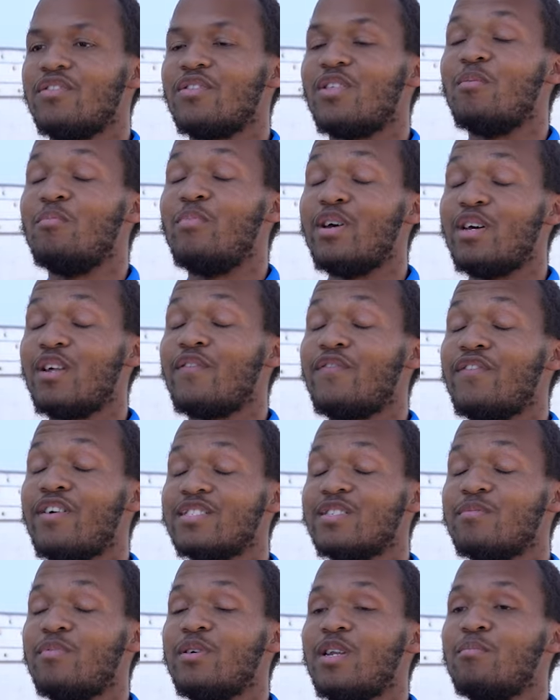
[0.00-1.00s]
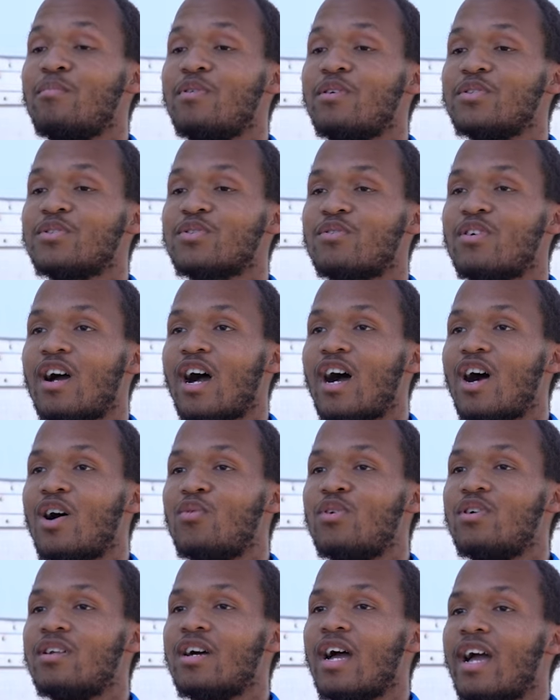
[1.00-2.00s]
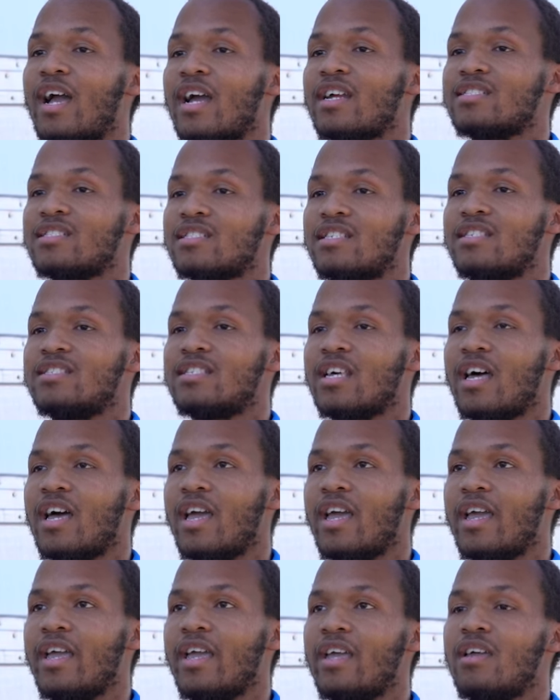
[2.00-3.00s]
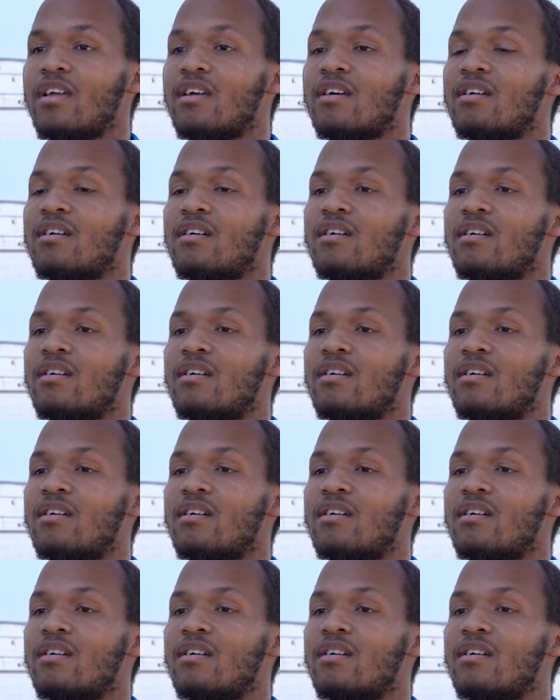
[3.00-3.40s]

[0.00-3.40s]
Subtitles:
The benefits of being a mentor, I would actually say